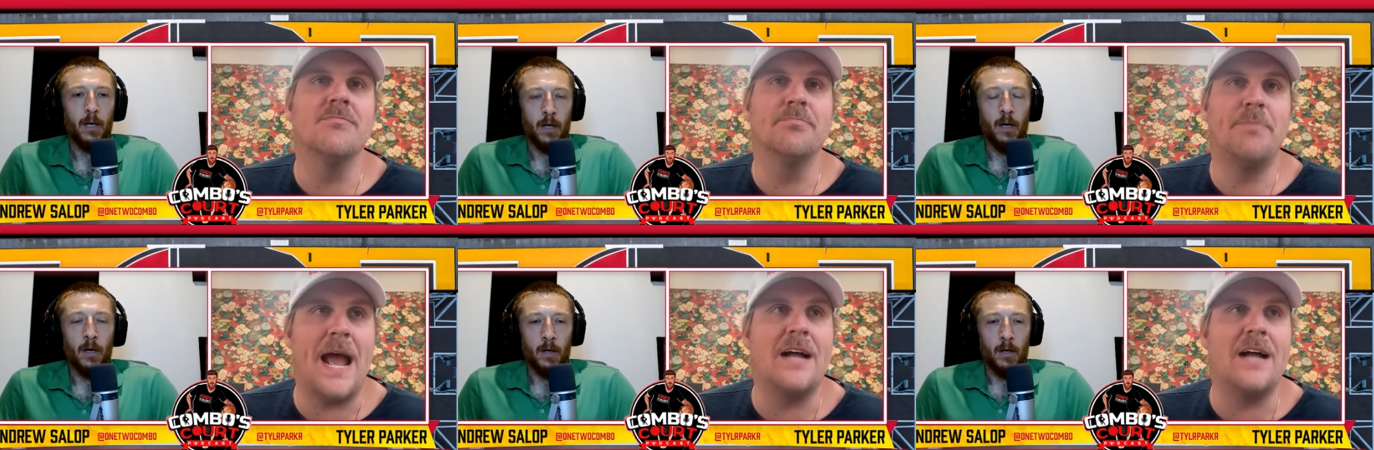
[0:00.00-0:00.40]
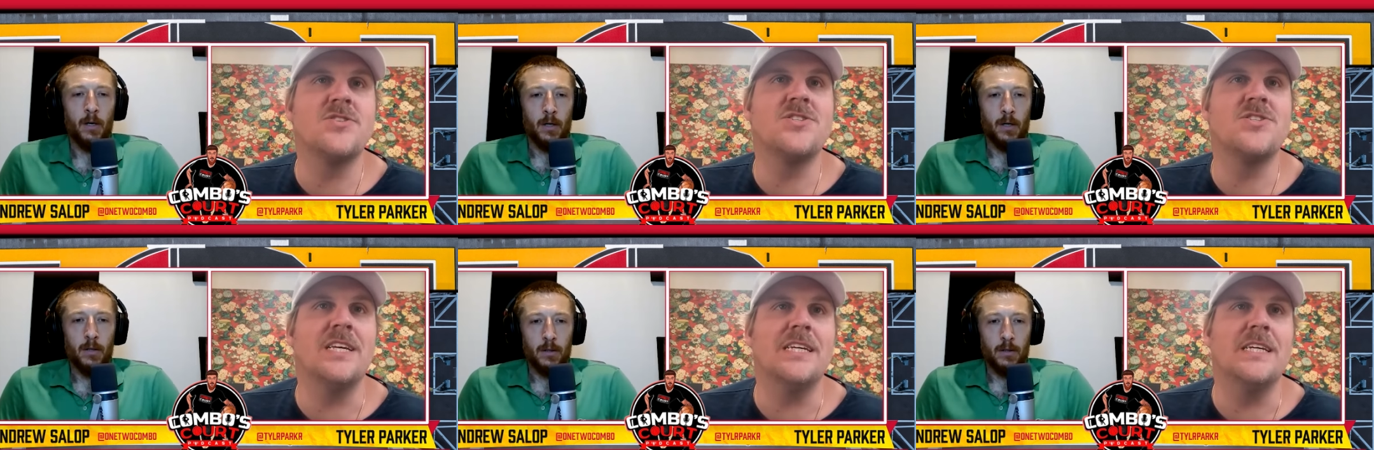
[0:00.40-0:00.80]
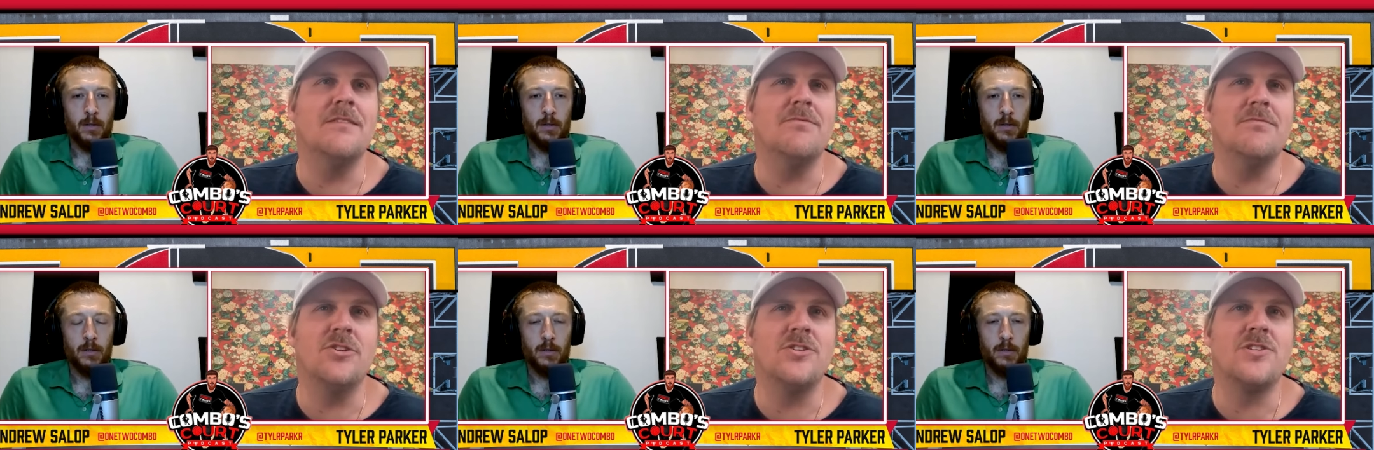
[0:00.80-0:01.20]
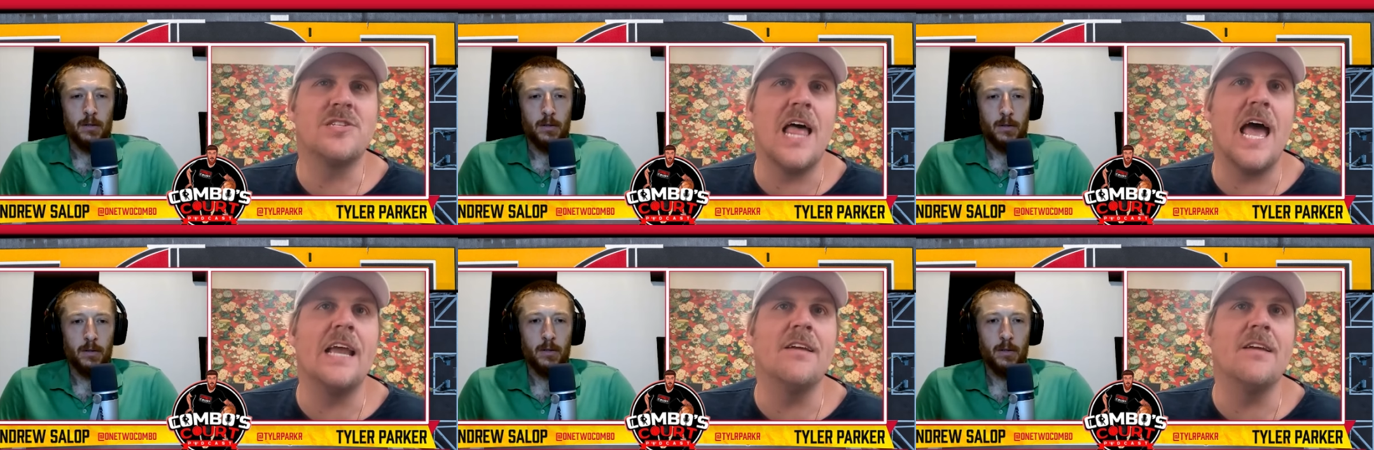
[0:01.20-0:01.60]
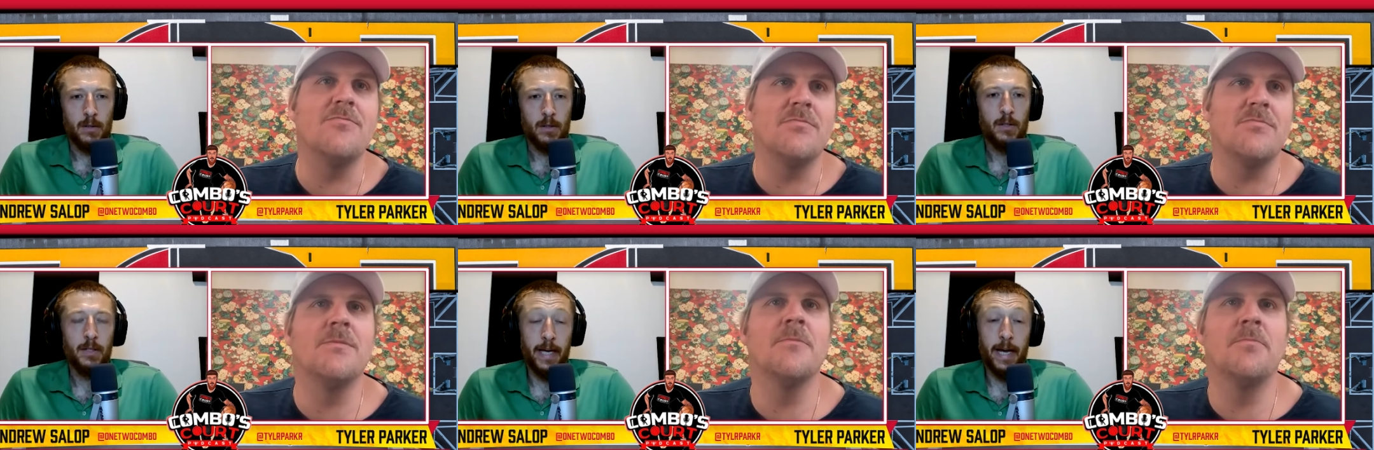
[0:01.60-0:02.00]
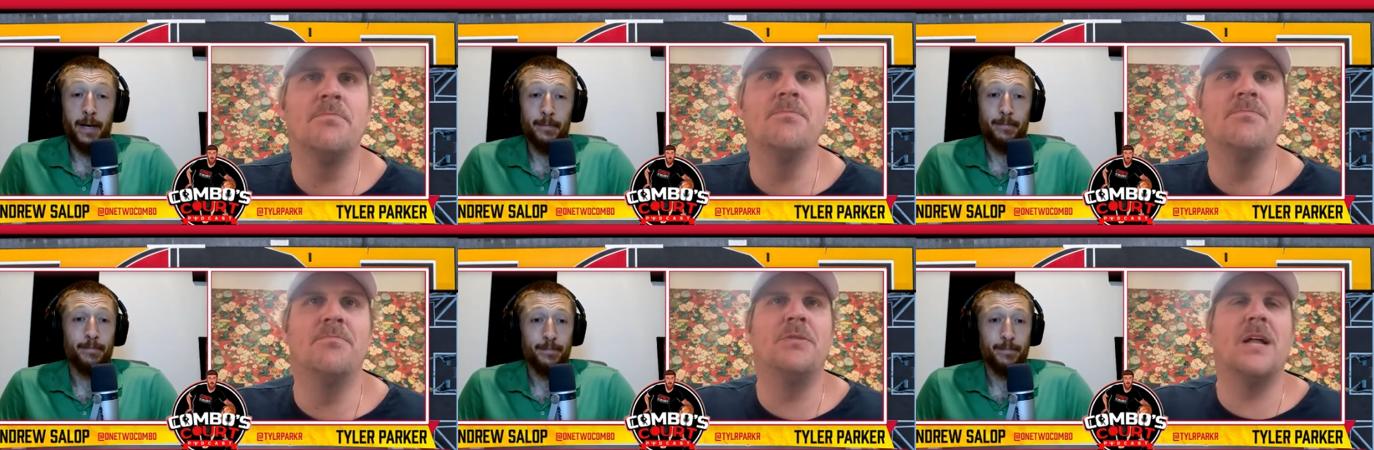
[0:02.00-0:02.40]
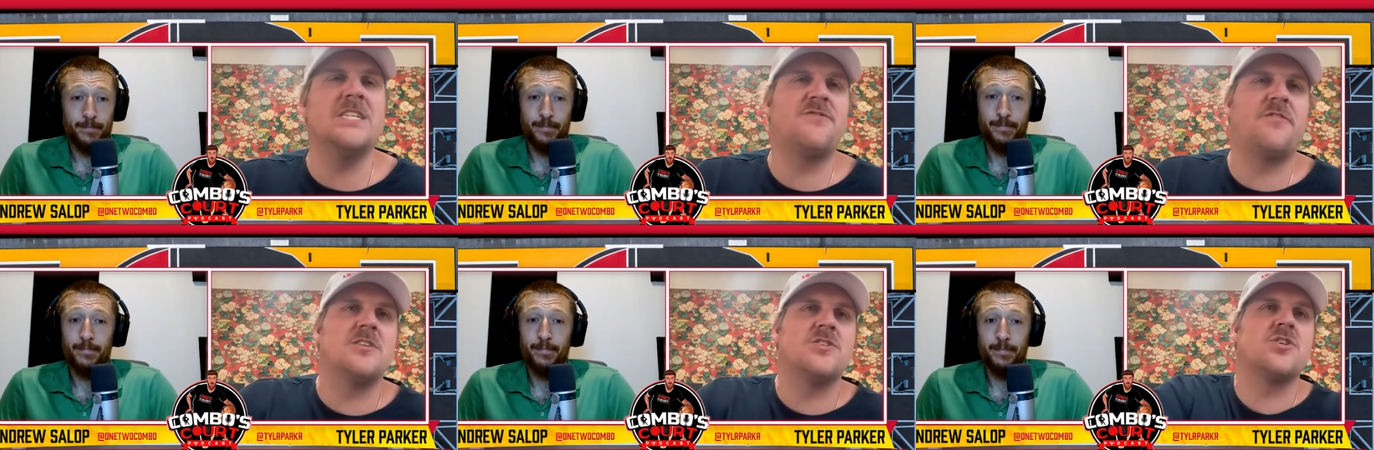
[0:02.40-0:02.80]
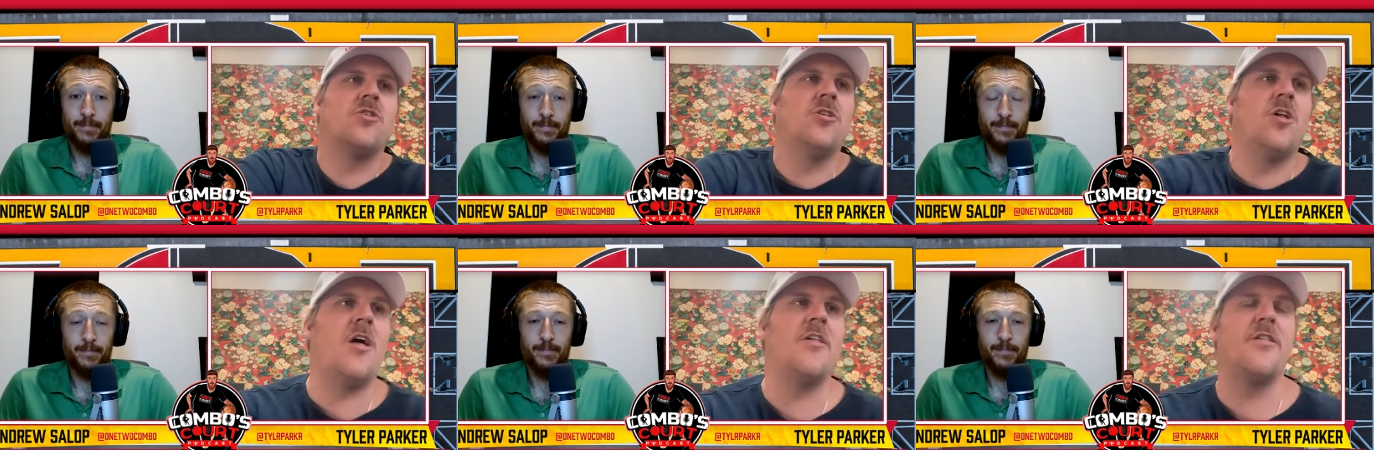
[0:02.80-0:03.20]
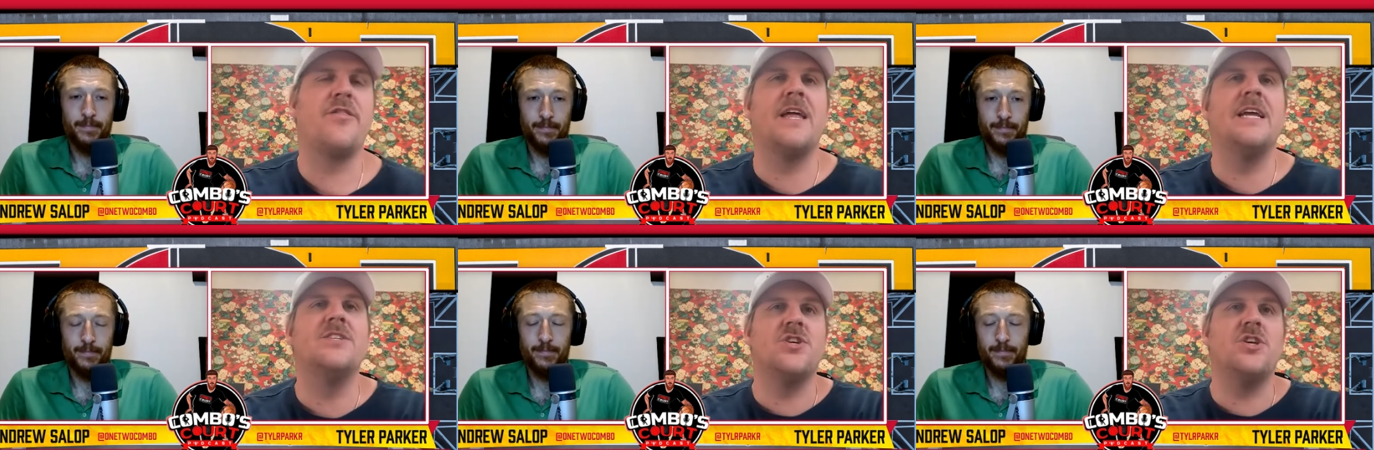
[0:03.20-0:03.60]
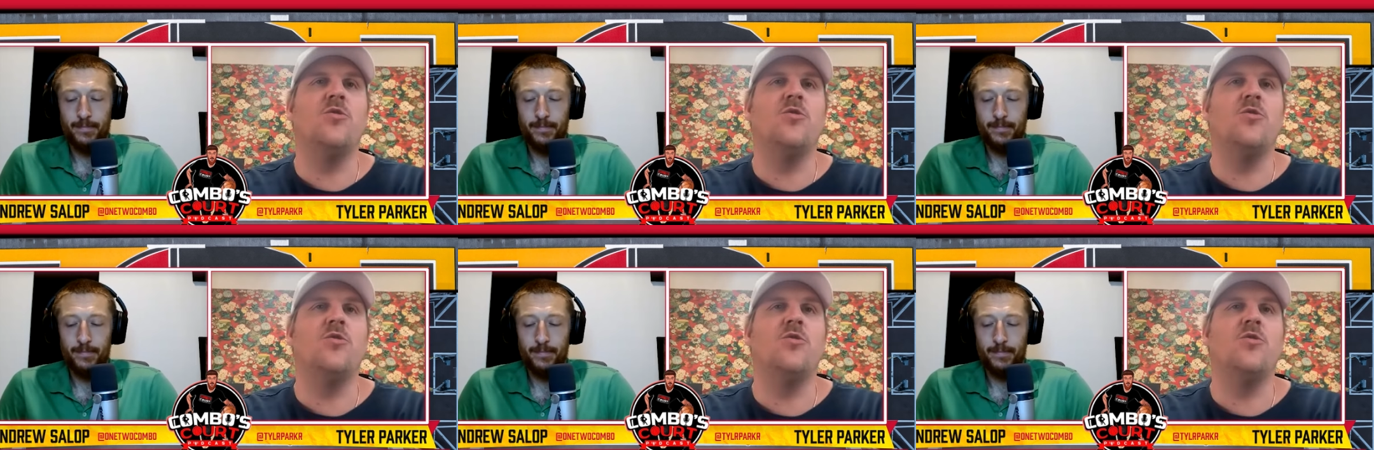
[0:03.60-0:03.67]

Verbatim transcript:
Speaker 1: bouncy, just like yeah. Plays physical, all the things that